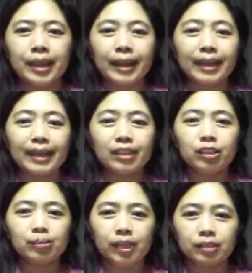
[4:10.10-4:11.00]
And
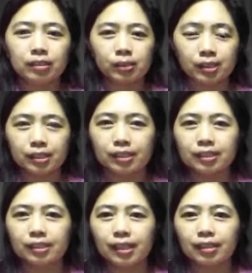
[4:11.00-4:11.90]
you might
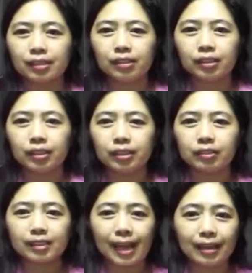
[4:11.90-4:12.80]
notice that
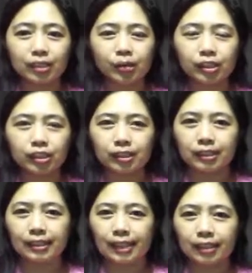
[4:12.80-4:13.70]
your tag question
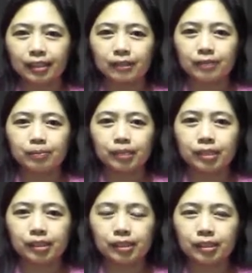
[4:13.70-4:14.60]
is negative
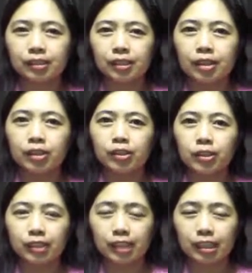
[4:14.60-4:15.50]
because
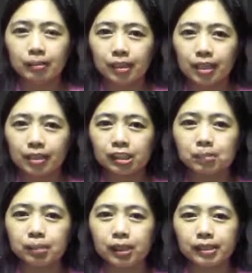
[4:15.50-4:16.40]
your statement here
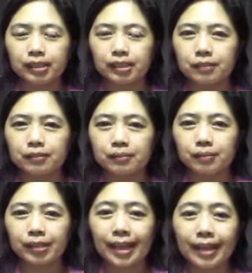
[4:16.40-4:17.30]
is positive.
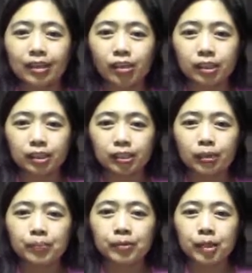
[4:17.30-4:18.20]
And
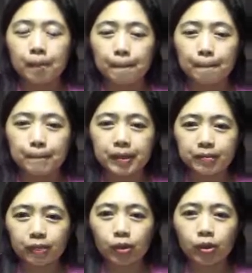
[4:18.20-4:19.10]
also,
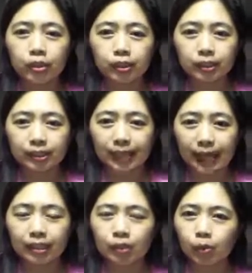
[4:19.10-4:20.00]
before your
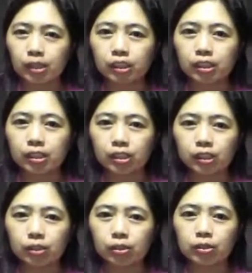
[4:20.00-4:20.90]
tag
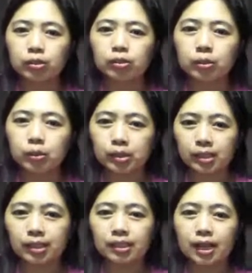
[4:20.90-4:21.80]
questions, you
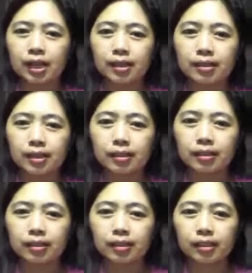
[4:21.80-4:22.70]
notice that
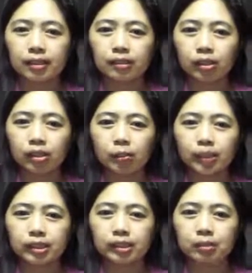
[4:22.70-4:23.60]
there is
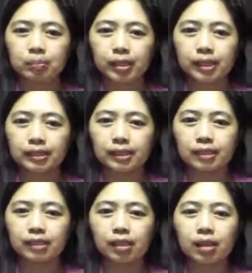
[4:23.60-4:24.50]
always the
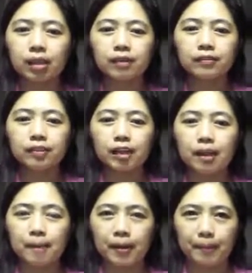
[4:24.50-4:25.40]
presence of
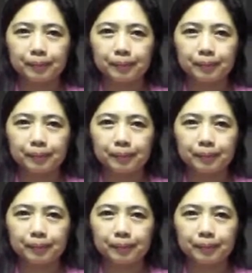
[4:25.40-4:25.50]
comma.